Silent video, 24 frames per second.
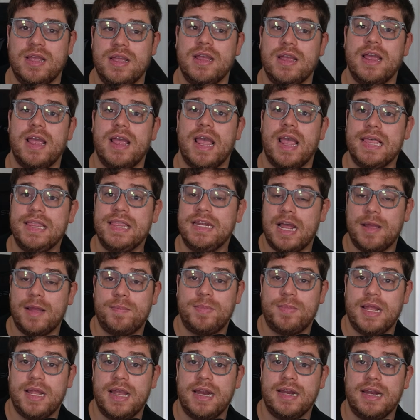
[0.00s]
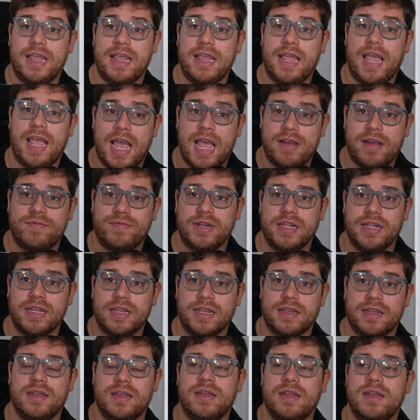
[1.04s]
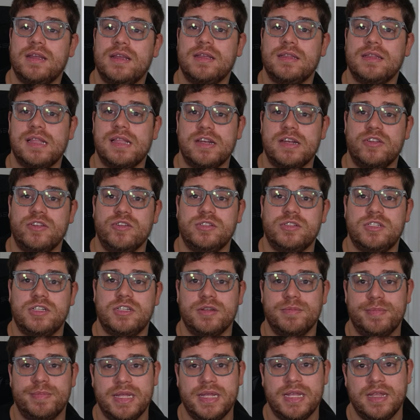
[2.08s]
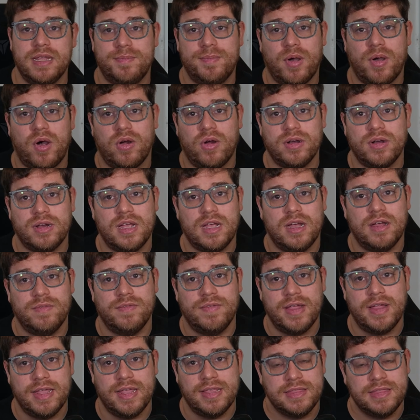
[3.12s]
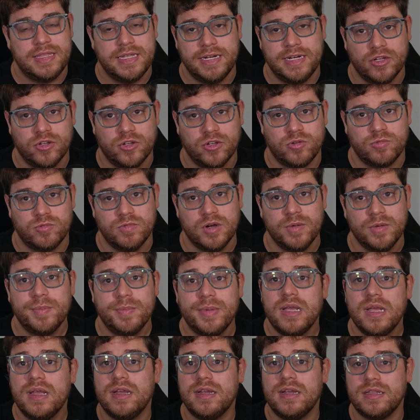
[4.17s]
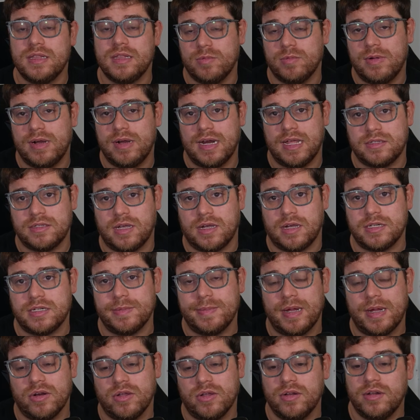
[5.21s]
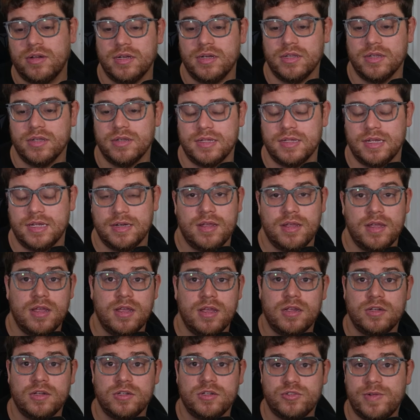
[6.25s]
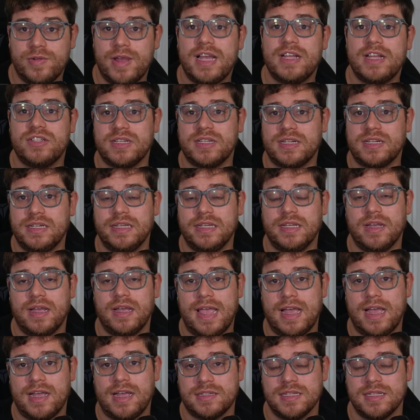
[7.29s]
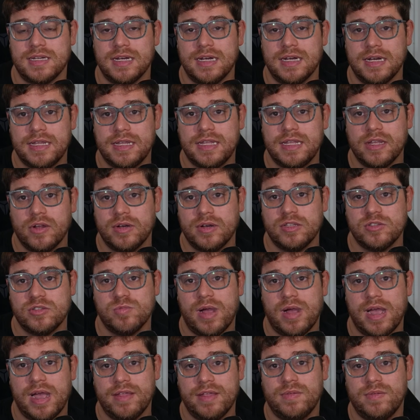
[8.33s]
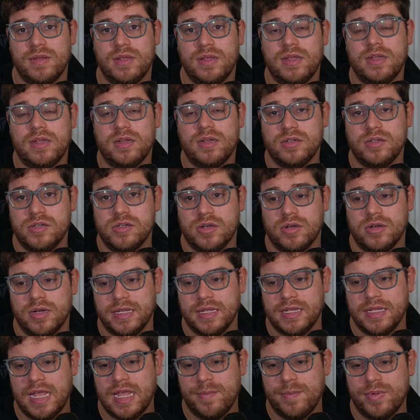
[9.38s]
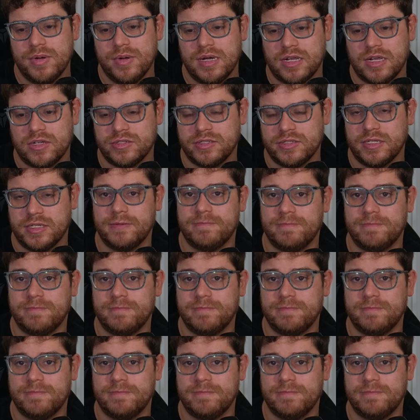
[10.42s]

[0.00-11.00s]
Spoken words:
And then I played a halfling that used to be part of a theater group, the one I talked about earlier that tragically accidentally killed his wife during a production.